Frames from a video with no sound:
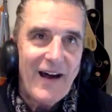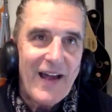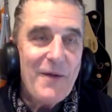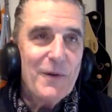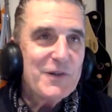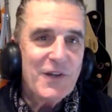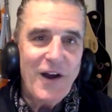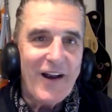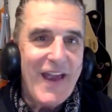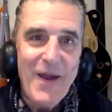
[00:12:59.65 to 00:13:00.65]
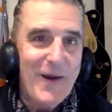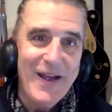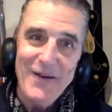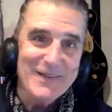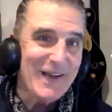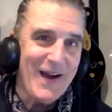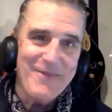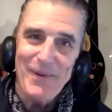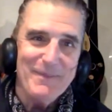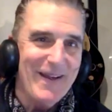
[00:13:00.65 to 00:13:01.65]
He was young. He was
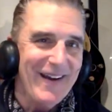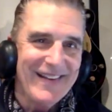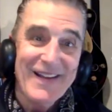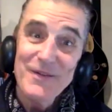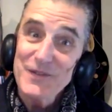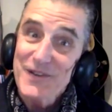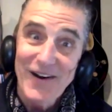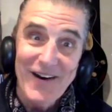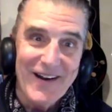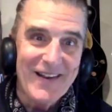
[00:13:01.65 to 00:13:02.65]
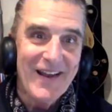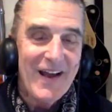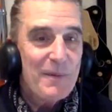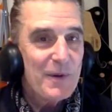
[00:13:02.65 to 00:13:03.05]
hyper, man. He was good, but it